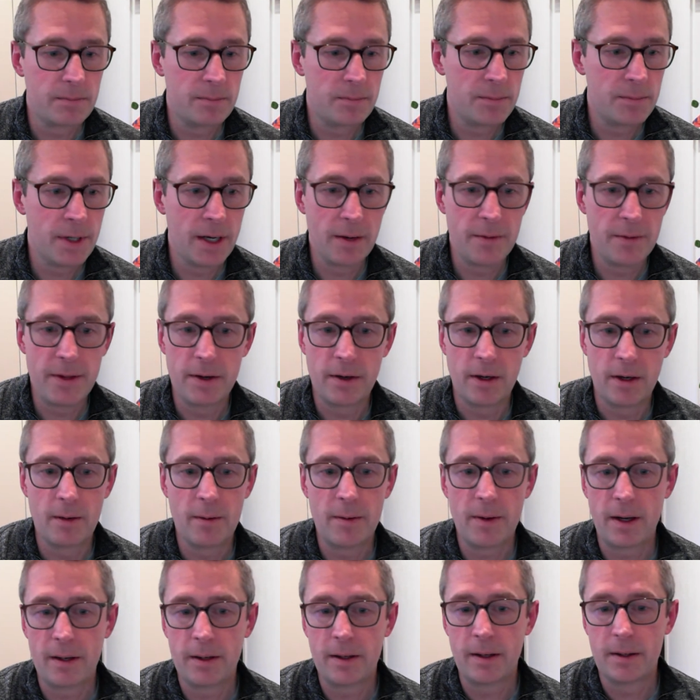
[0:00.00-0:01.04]
there
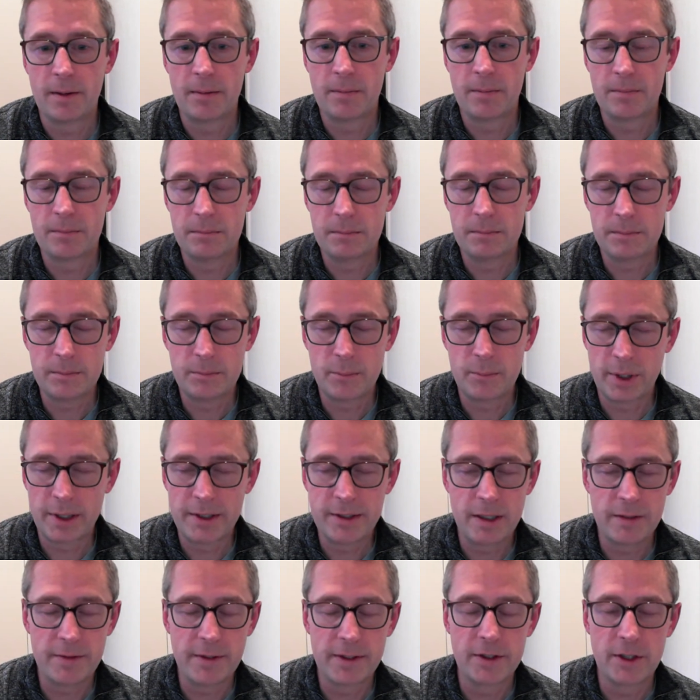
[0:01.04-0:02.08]
are
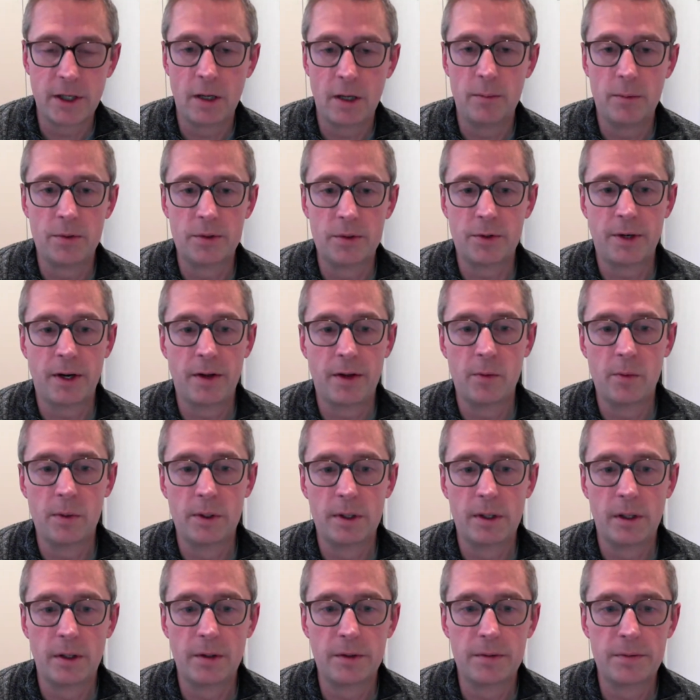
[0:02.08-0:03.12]
plenty of examples around the
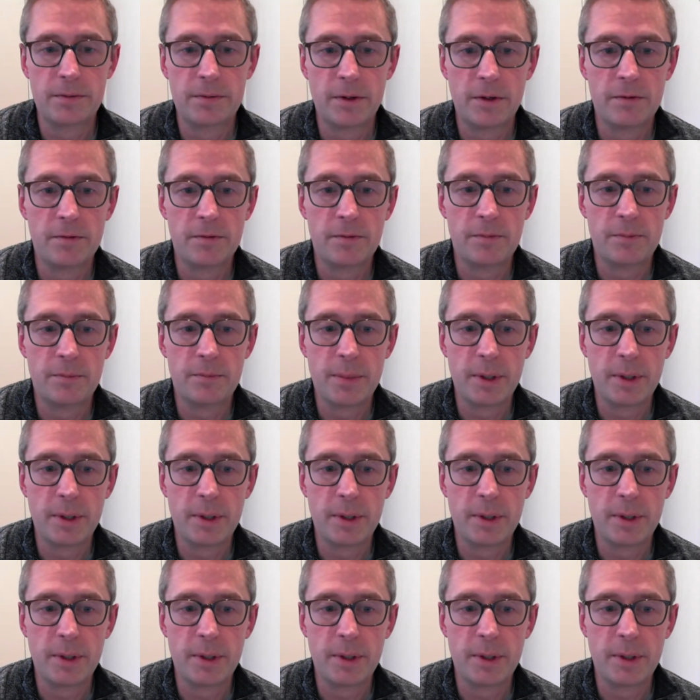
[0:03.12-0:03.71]
world of